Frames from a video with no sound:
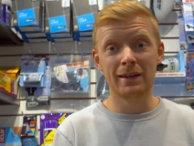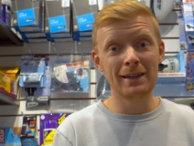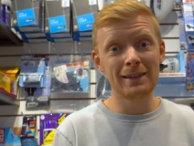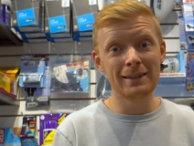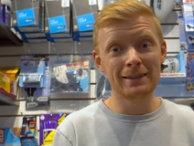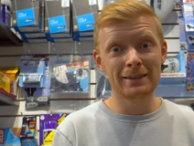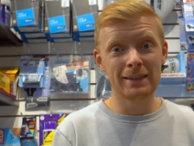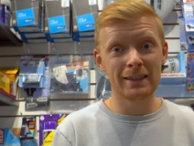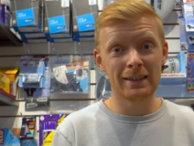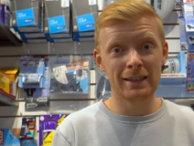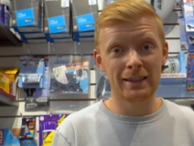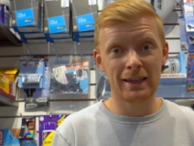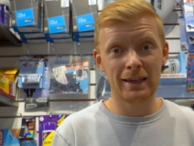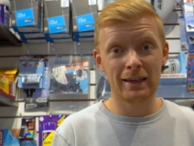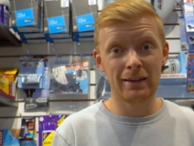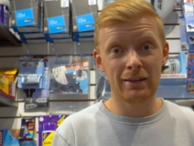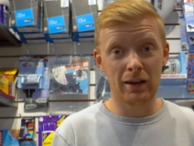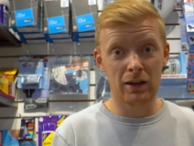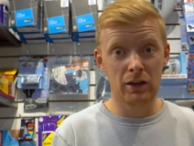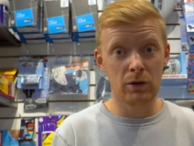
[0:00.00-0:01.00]
easier gear
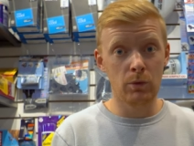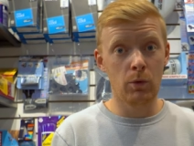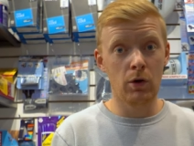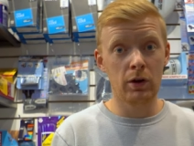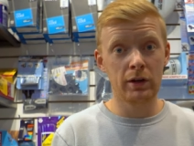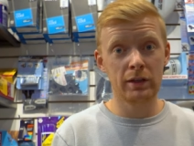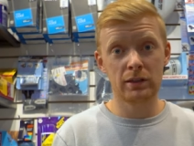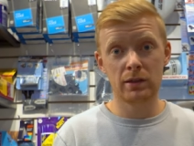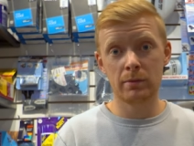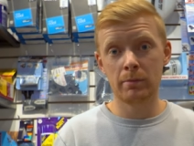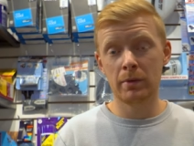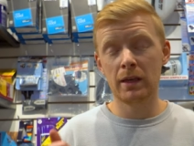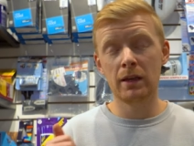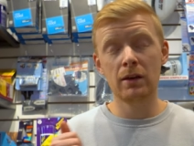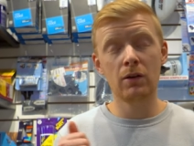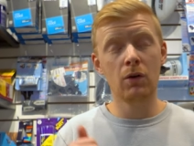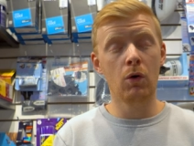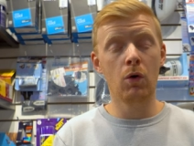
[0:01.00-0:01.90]
than you want it to be